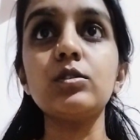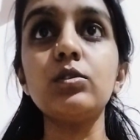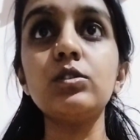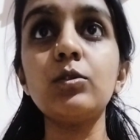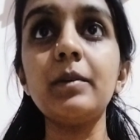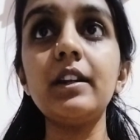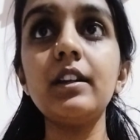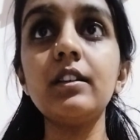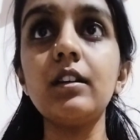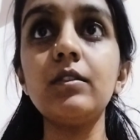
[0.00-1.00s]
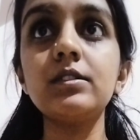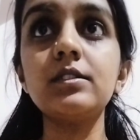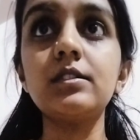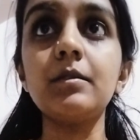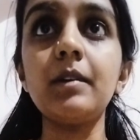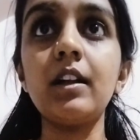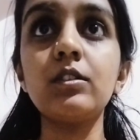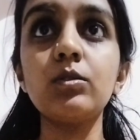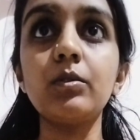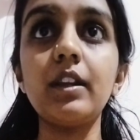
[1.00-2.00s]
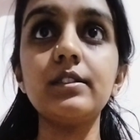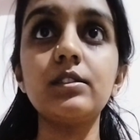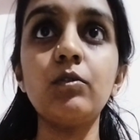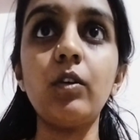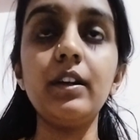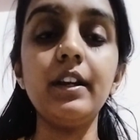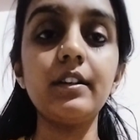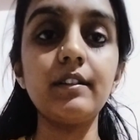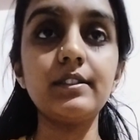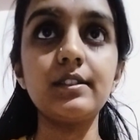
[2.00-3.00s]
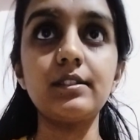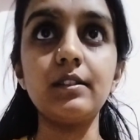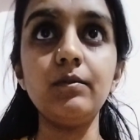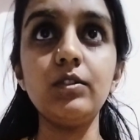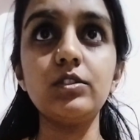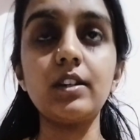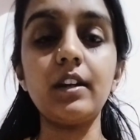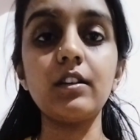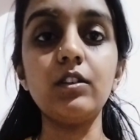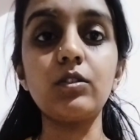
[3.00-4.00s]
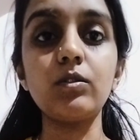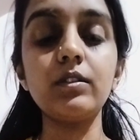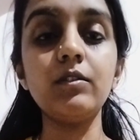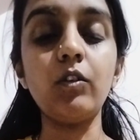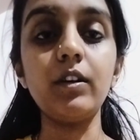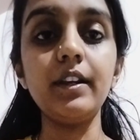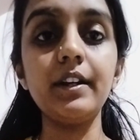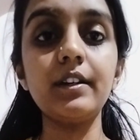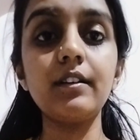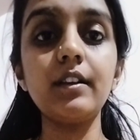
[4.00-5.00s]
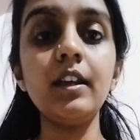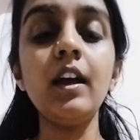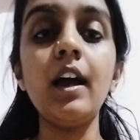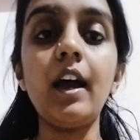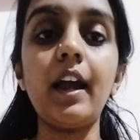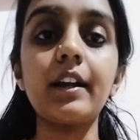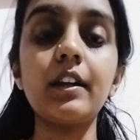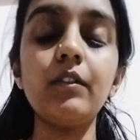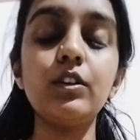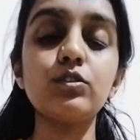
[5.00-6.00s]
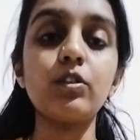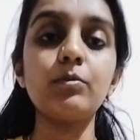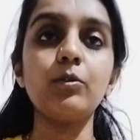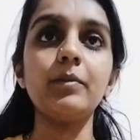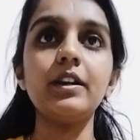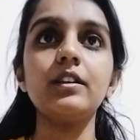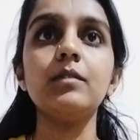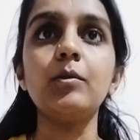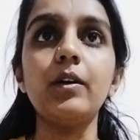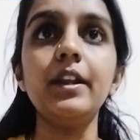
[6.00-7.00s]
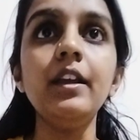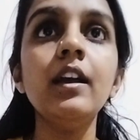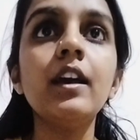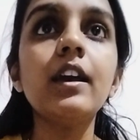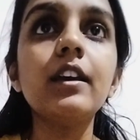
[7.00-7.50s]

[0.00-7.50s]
So the somatic nervous system are known as the voluntary system, which can control the voluntary activities or movement in the body,